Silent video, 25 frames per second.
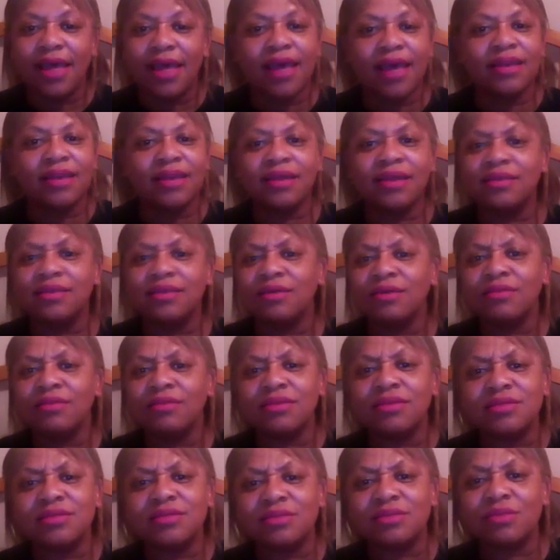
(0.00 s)
And I know
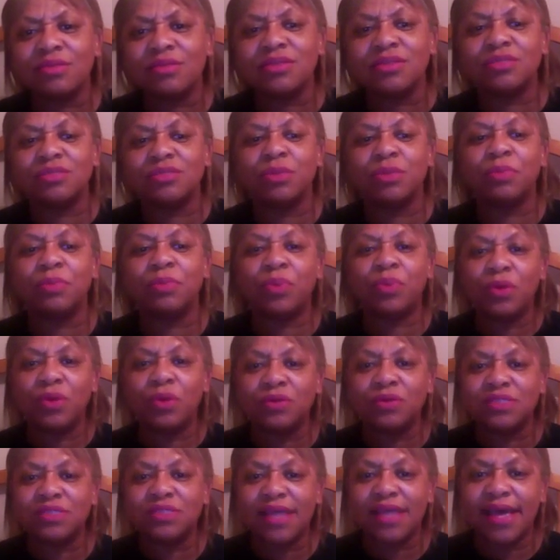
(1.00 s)
there's going to be
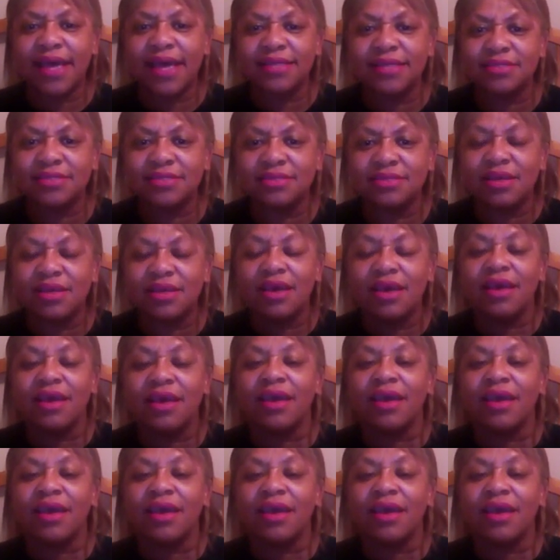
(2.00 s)
protests,